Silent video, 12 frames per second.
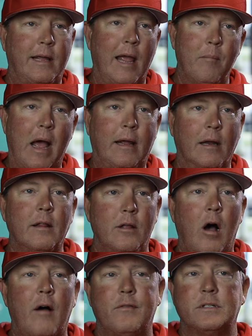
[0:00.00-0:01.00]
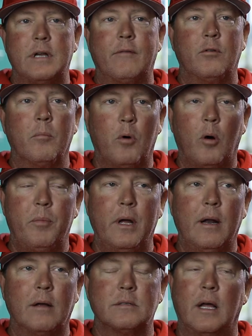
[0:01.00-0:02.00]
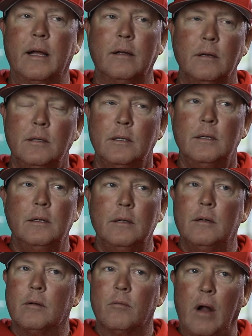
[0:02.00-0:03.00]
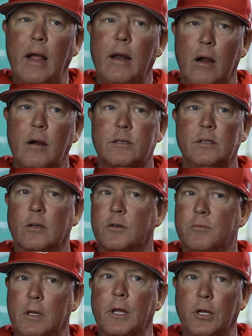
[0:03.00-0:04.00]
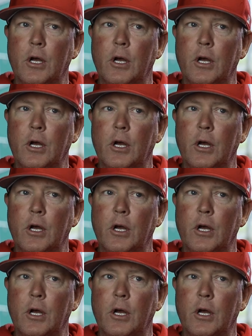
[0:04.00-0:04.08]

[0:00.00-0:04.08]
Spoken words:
came back into the office after a bullpen. I was like, Ryan Erickson looks really